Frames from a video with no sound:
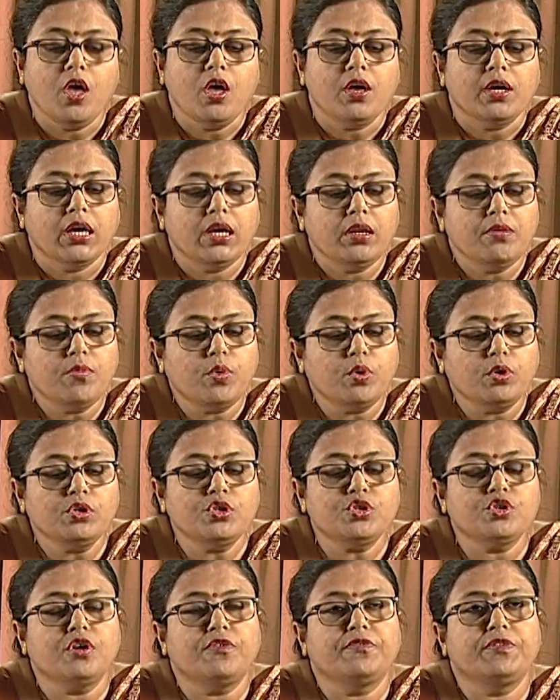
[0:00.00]
In
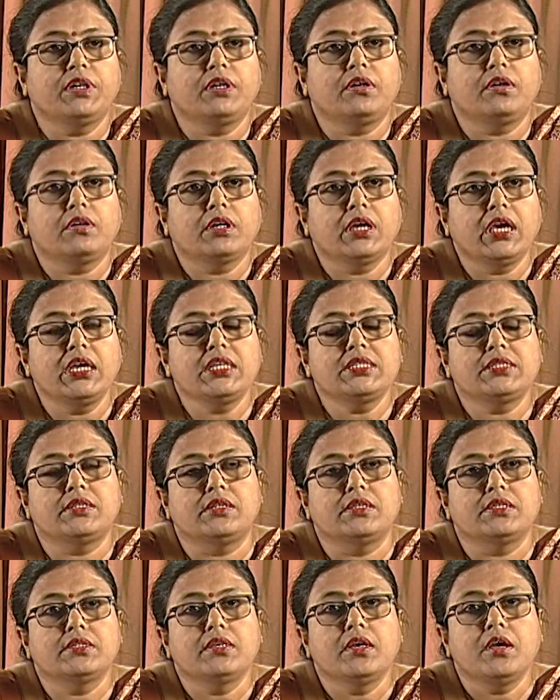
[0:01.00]
most of the
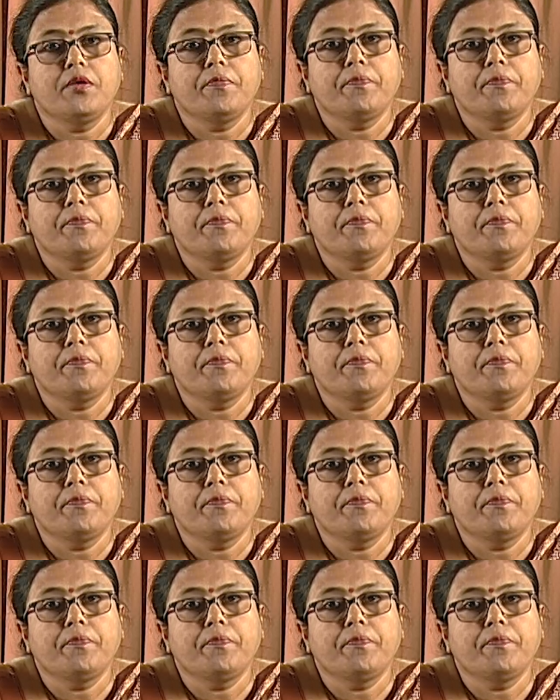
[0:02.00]
cases,